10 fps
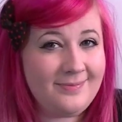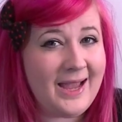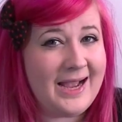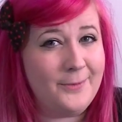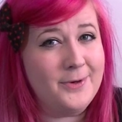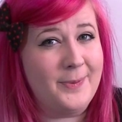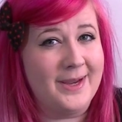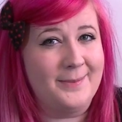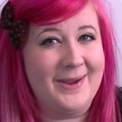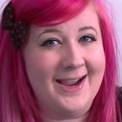I would
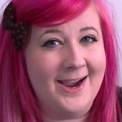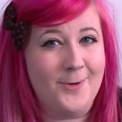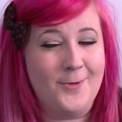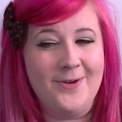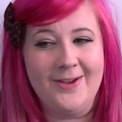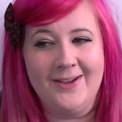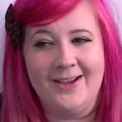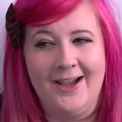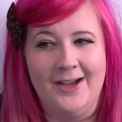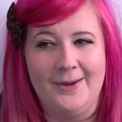pick Meow,
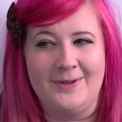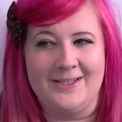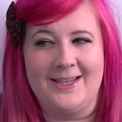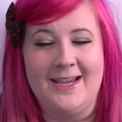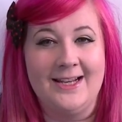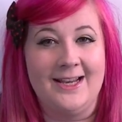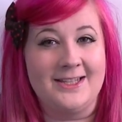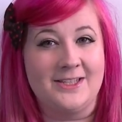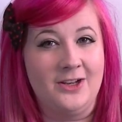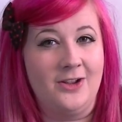because I think it
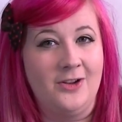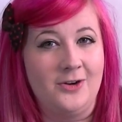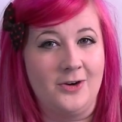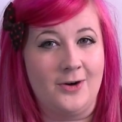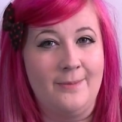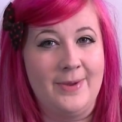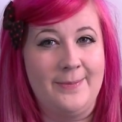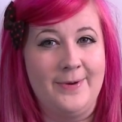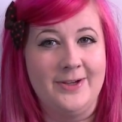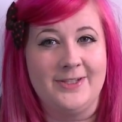lasts a lot longer on me
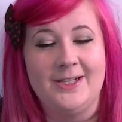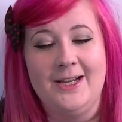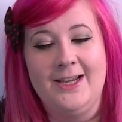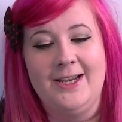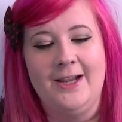personally.